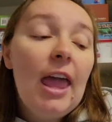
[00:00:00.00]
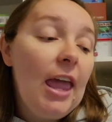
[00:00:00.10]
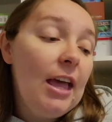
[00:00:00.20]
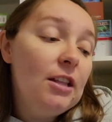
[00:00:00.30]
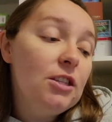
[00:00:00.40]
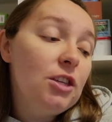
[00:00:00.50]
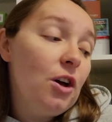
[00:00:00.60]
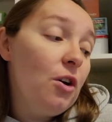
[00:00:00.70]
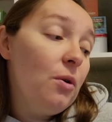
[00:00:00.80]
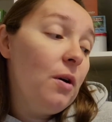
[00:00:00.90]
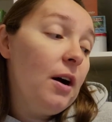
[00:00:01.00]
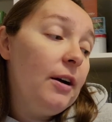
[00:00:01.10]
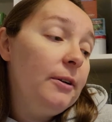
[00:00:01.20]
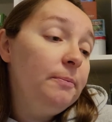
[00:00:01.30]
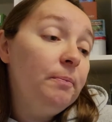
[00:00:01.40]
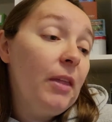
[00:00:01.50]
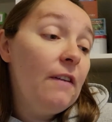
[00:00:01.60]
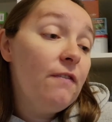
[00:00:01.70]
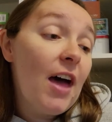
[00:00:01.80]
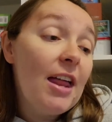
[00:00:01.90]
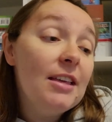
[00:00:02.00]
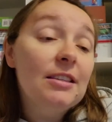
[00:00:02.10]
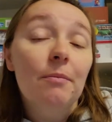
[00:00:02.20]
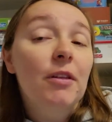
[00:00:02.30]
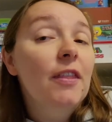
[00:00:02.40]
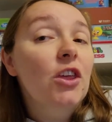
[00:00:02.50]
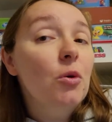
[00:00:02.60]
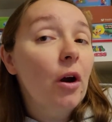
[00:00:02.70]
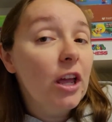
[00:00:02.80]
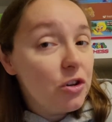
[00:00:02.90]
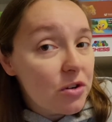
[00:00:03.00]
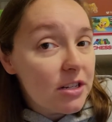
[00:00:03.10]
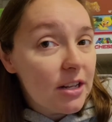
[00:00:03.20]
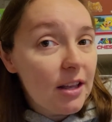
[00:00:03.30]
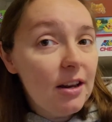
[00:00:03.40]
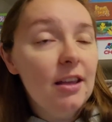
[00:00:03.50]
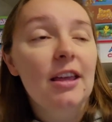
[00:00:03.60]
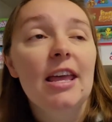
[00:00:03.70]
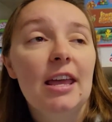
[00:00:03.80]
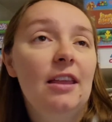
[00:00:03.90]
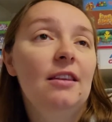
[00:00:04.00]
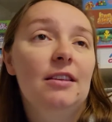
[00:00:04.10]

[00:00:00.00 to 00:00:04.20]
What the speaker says: And so if that is something that you are interested in,